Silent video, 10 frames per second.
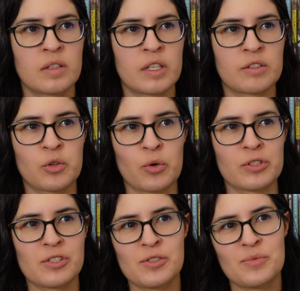And of
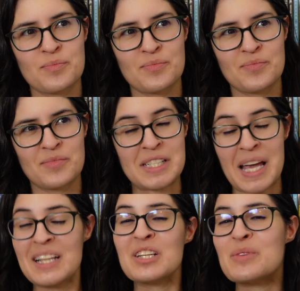course, the
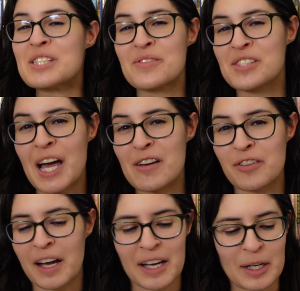elements of
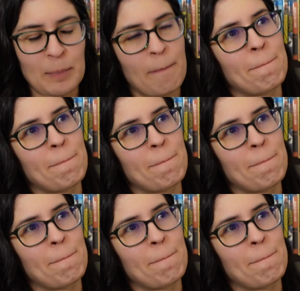sci-fi,